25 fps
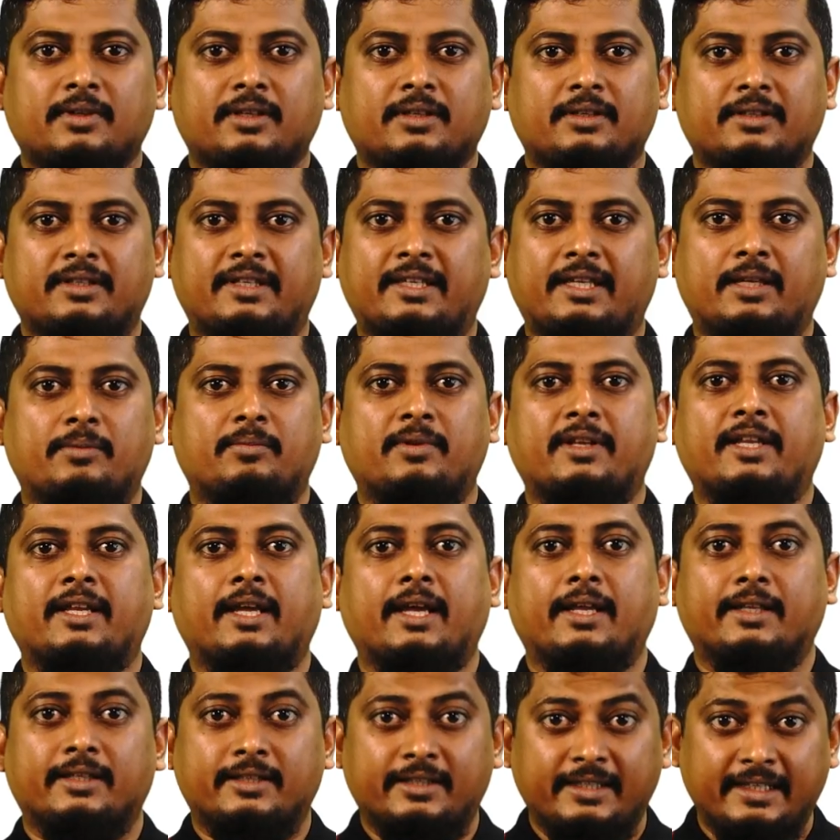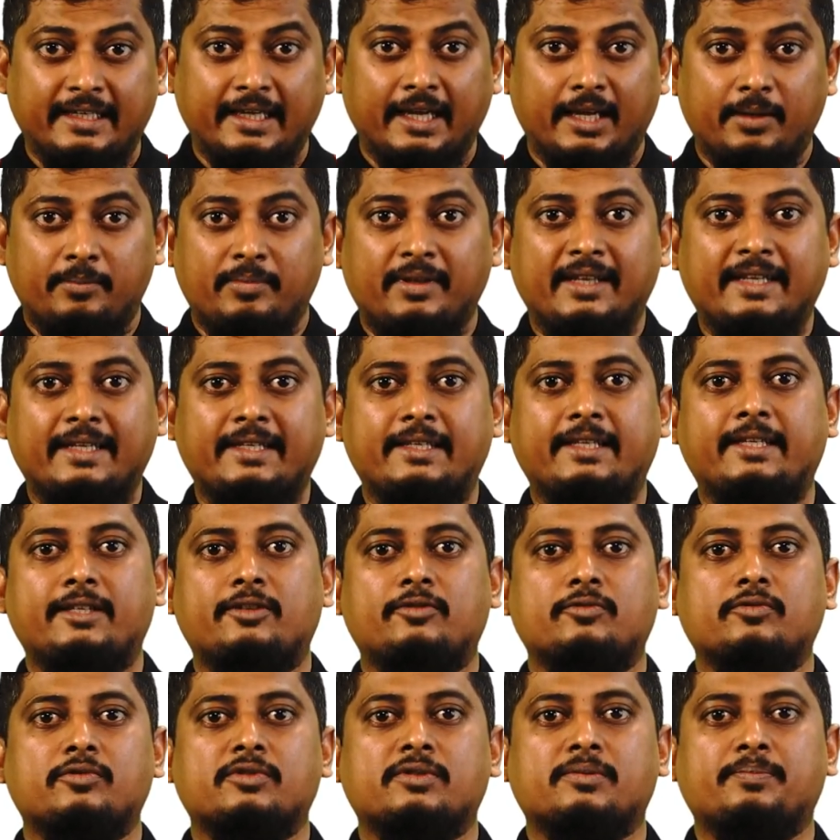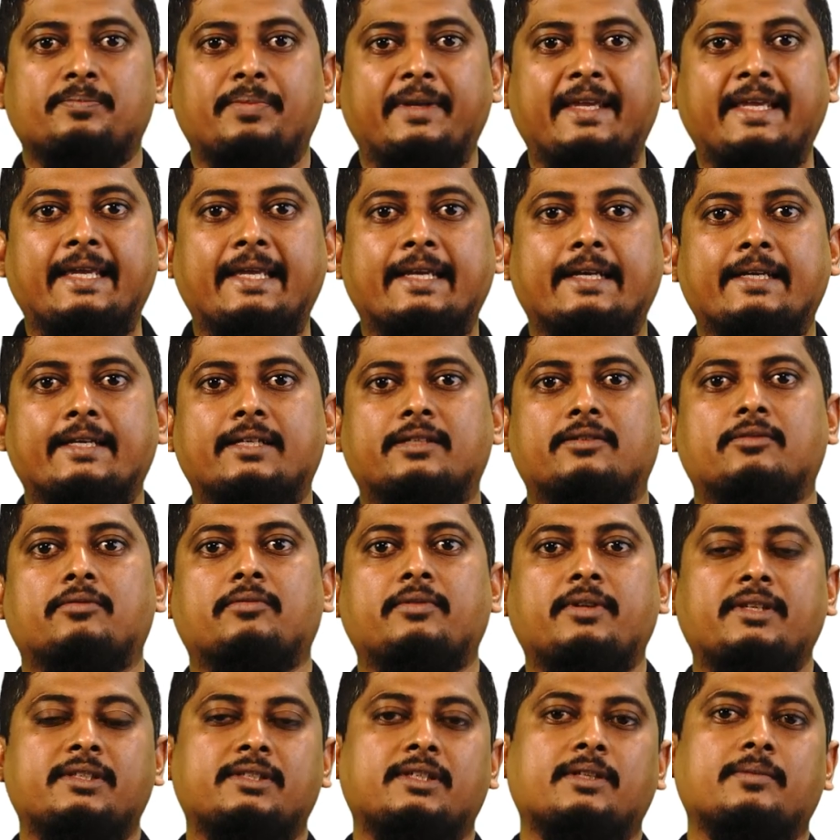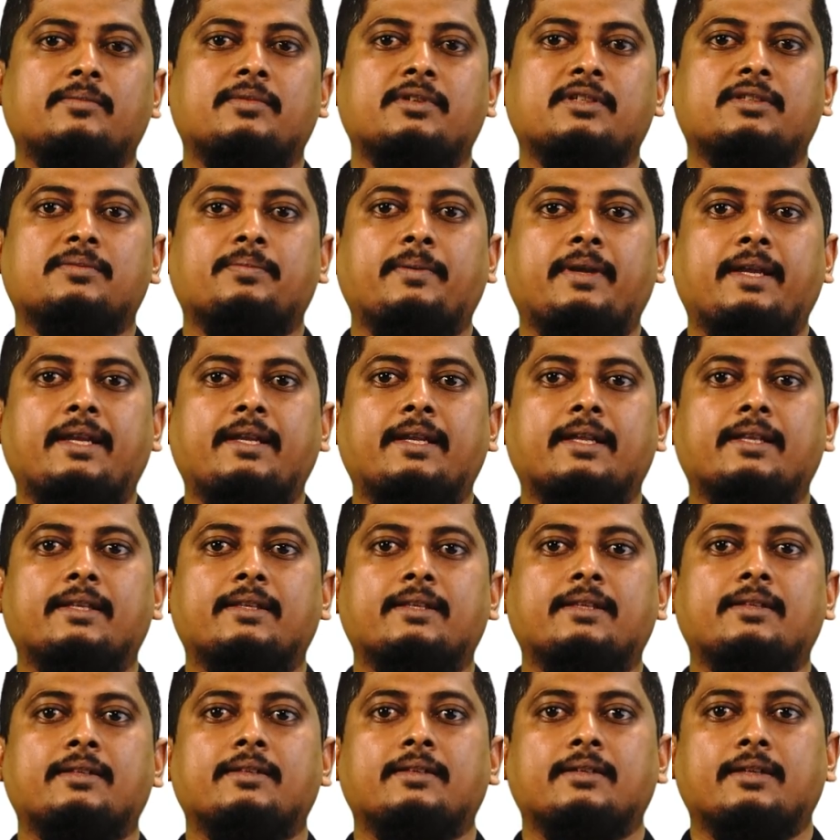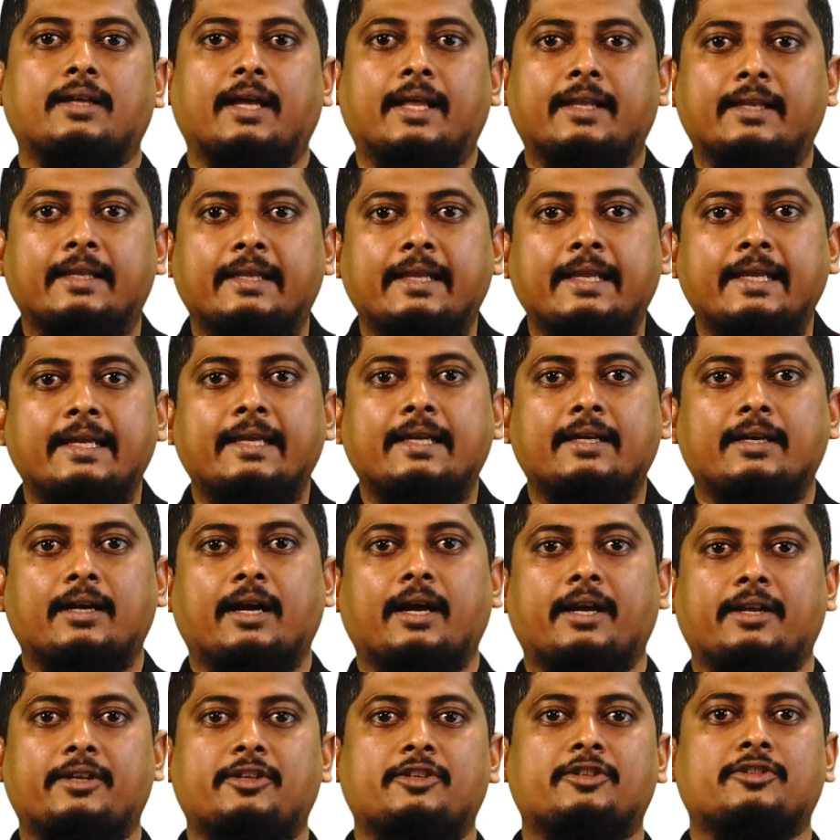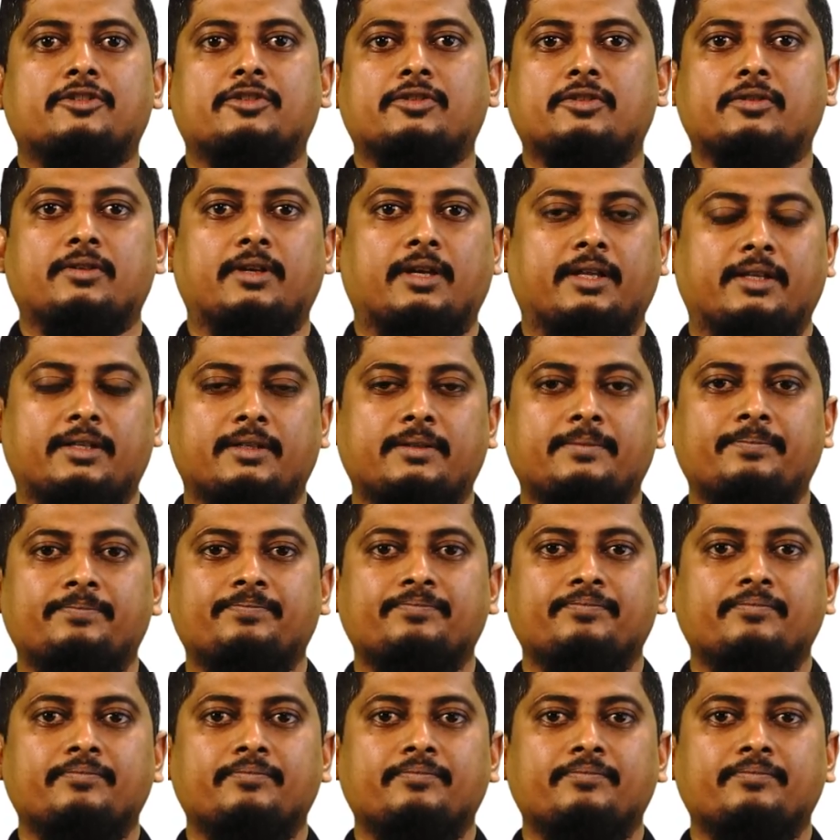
the ability to speak at a reasonable speed and link ideas together;